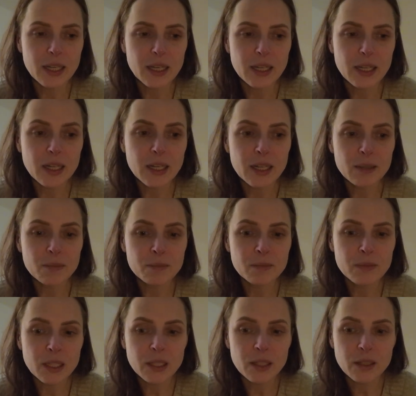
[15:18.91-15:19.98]

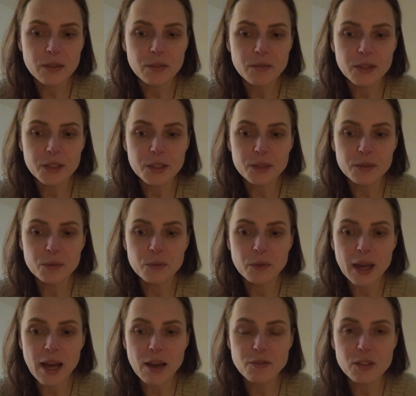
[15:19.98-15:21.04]
when you
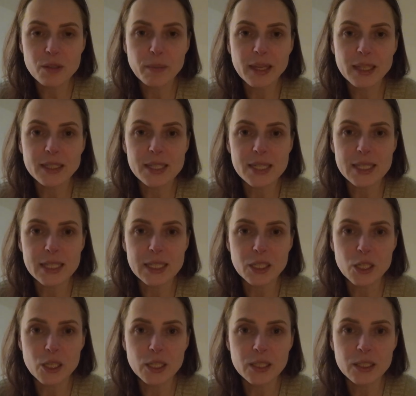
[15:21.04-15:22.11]
have to make a
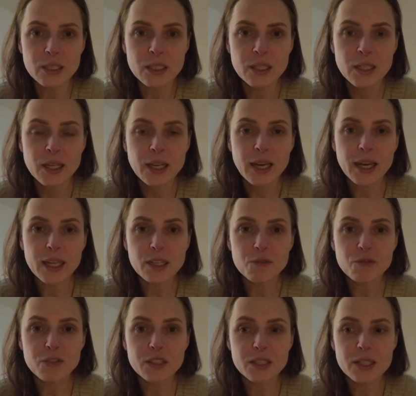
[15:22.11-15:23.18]
decision and it
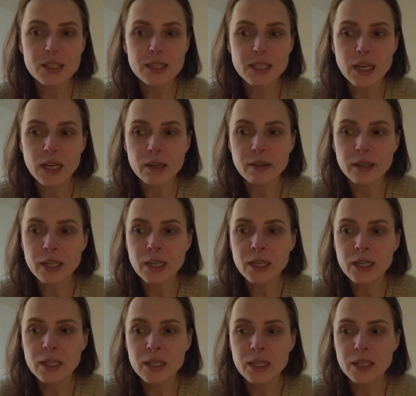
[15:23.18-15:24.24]
feels scary,